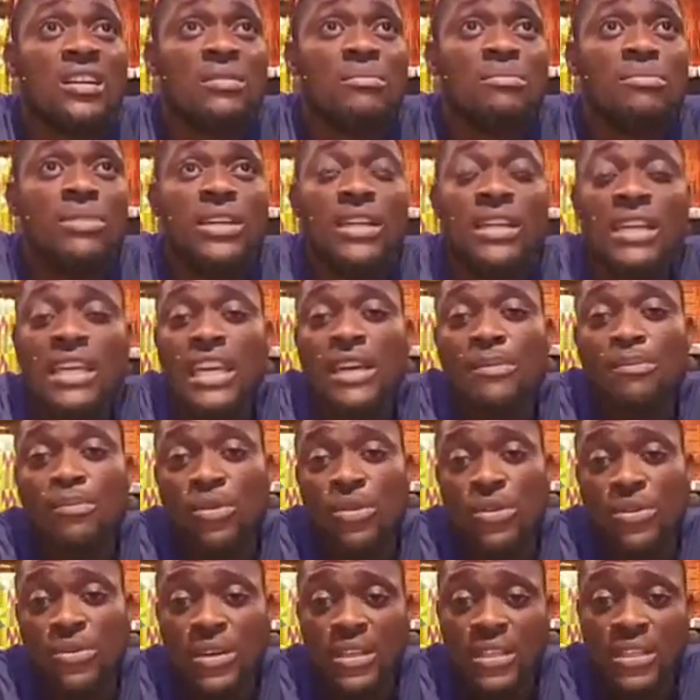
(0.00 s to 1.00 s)
being
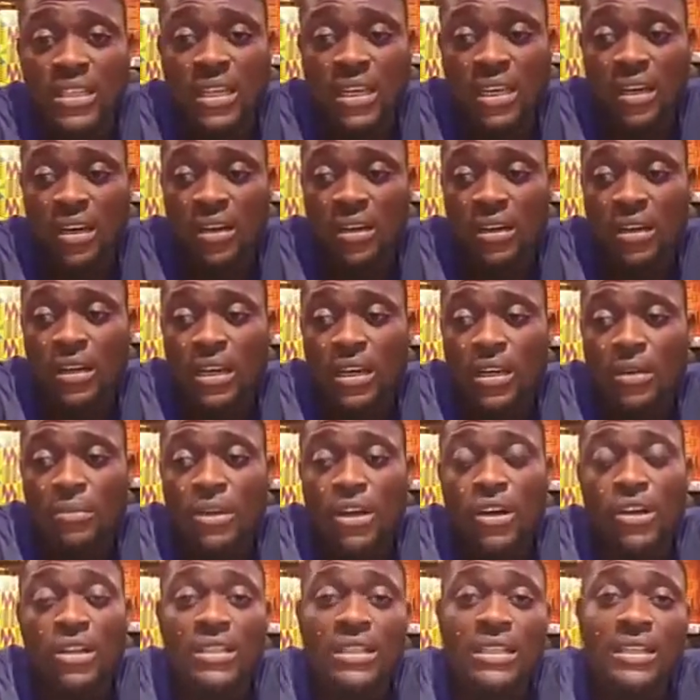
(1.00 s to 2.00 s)
hypocritical,
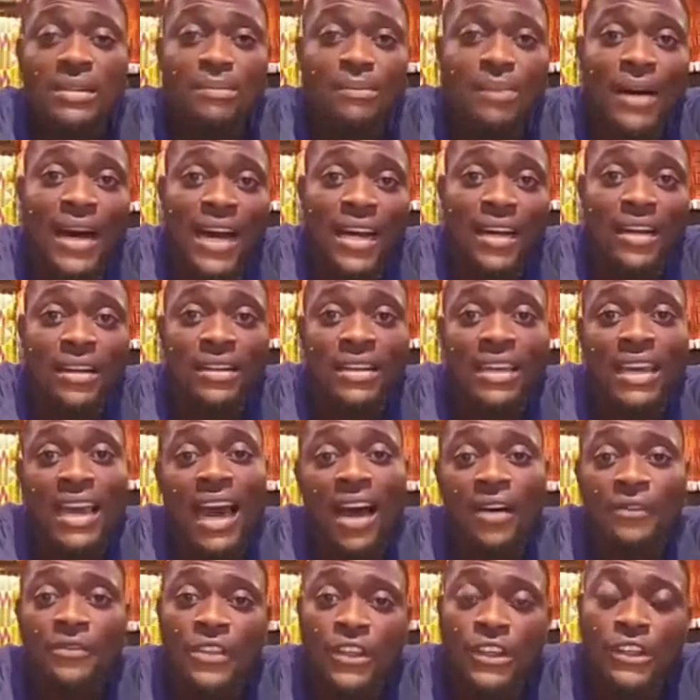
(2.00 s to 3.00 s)
because in the back they
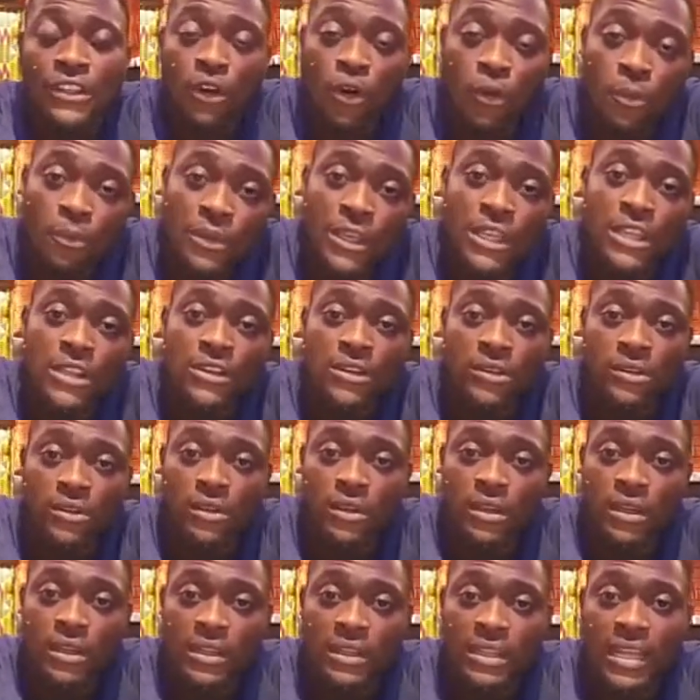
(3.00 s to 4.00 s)
have the opinion
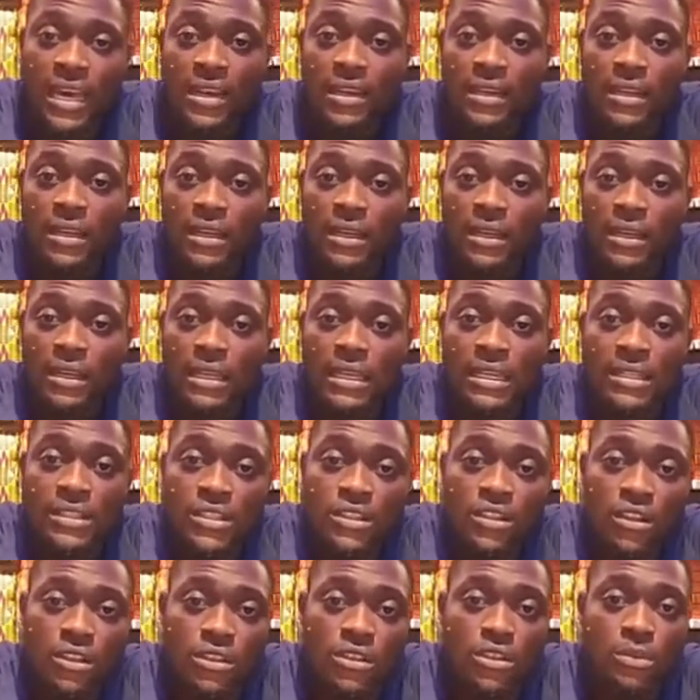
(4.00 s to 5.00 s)
that
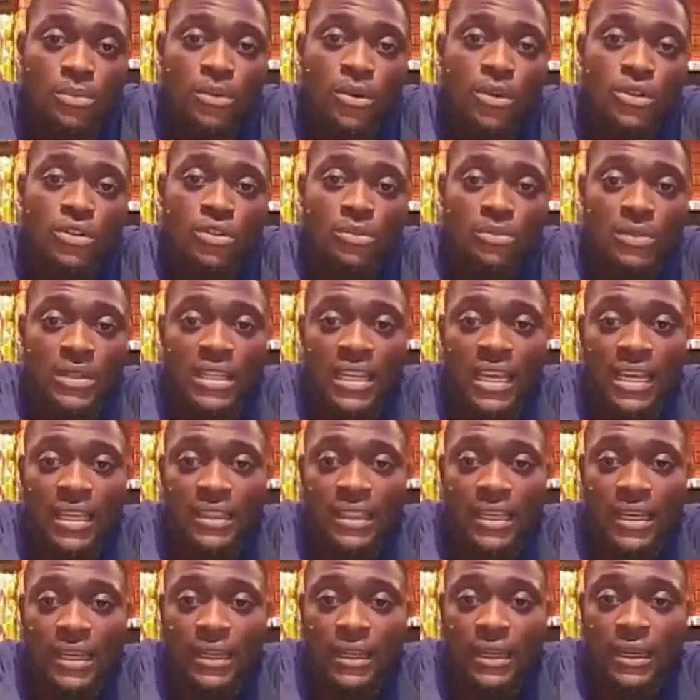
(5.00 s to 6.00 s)
it's not supposed to be like
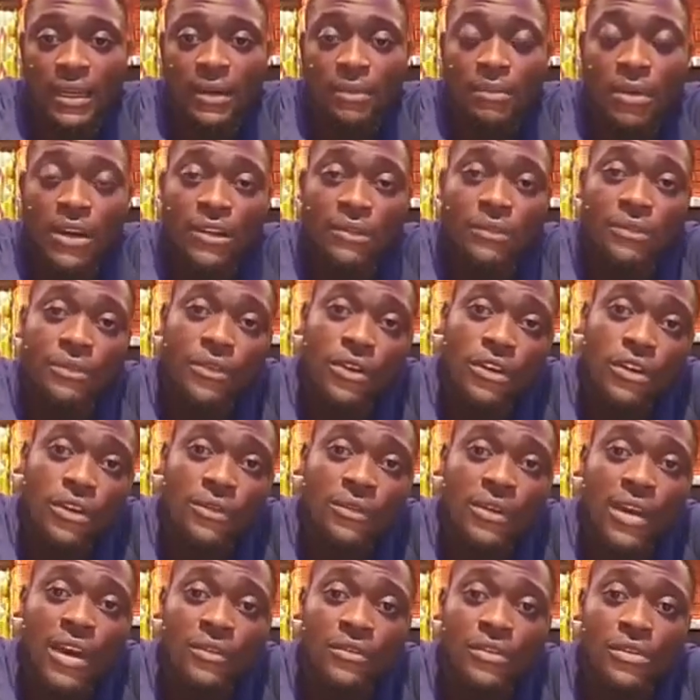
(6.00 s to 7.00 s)
that, but in front
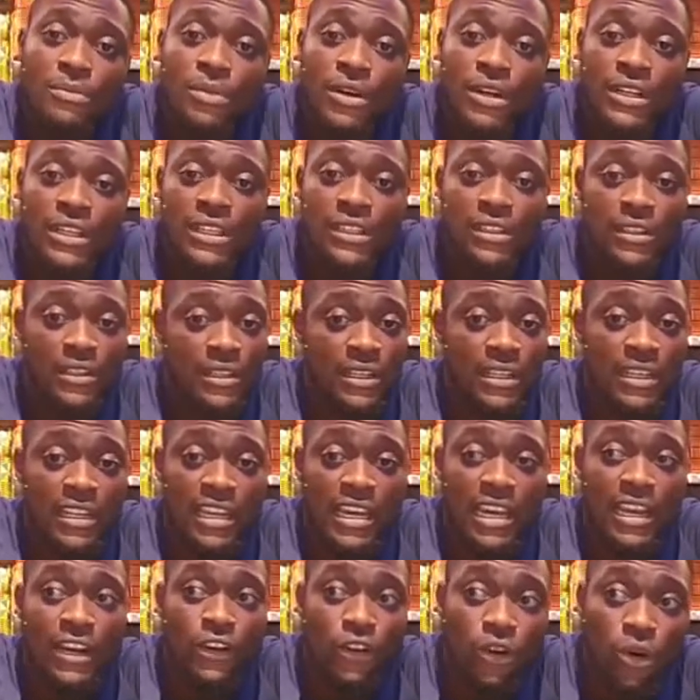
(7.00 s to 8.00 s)
of everybody they're
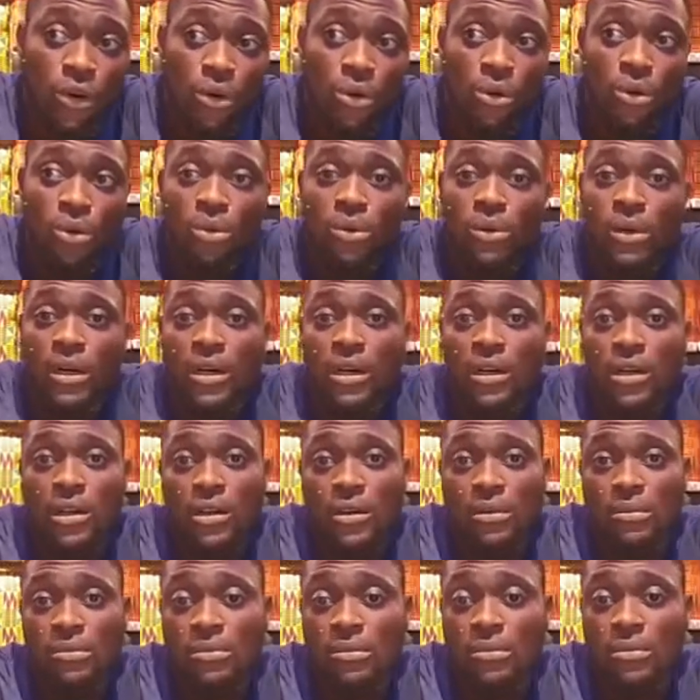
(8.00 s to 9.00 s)
like, no,
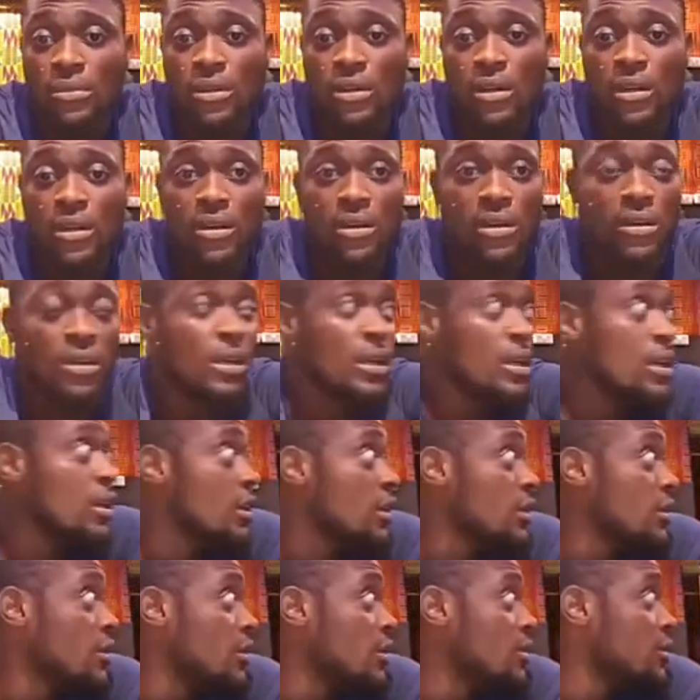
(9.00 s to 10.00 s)

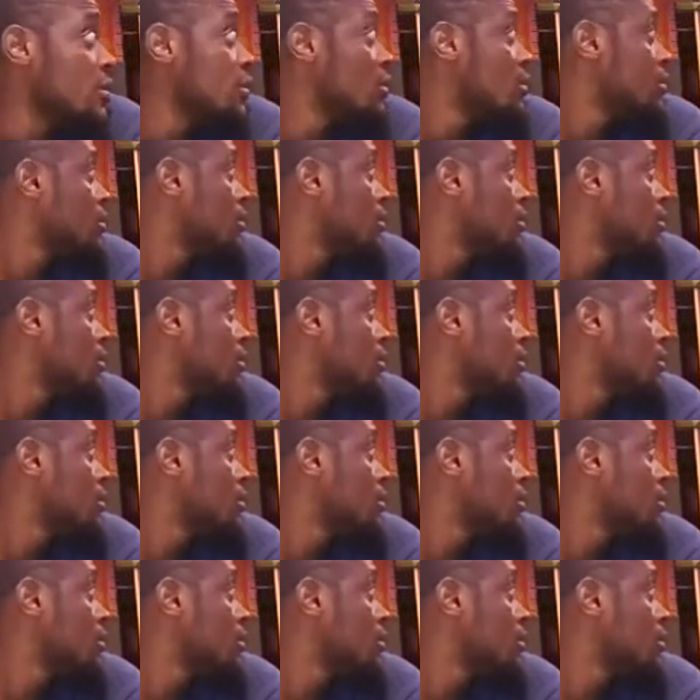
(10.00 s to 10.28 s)
this